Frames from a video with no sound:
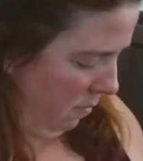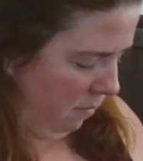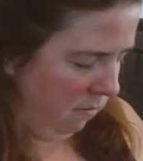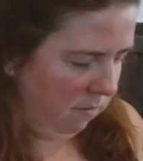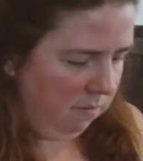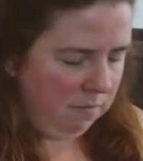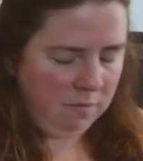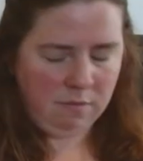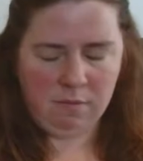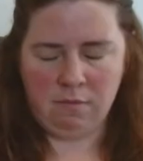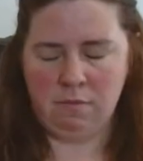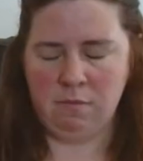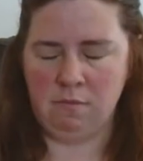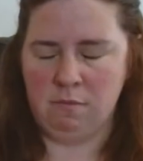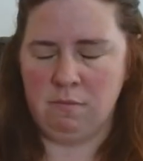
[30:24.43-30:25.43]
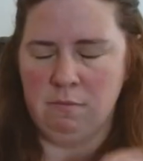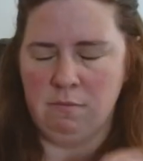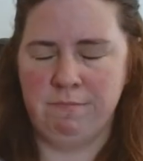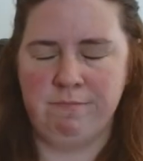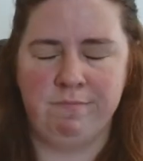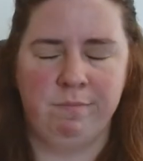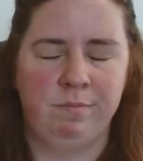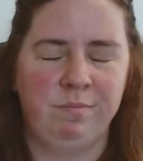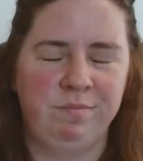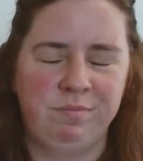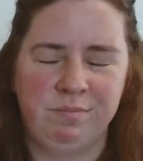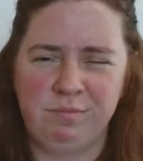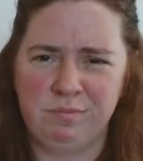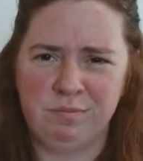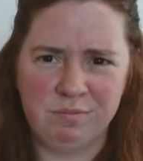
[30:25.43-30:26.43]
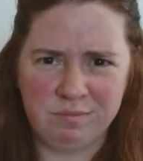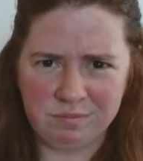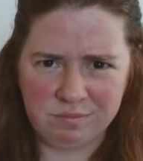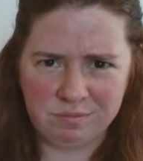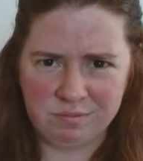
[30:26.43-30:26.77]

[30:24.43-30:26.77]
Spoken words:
Nobody speaks.